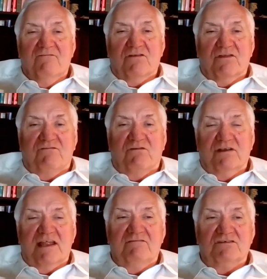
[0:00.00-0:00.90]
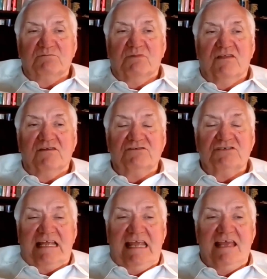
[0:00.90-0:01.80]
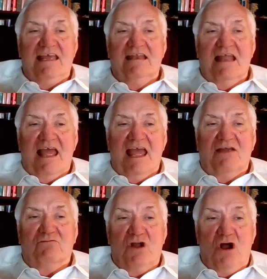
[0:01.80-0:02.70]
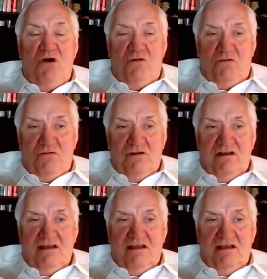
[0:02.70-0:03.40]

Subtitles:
for the four Davis brothers in a row.